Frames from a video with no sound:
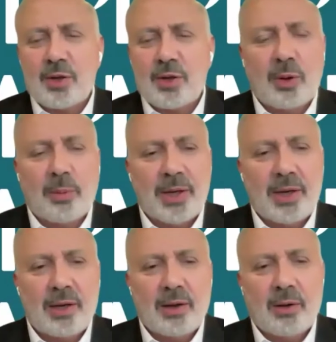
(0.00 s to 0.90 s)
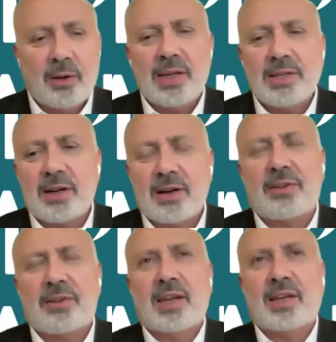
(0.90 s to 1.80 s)
So, I mean, these are
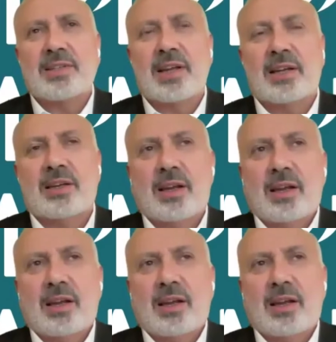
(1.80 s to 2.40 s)
things that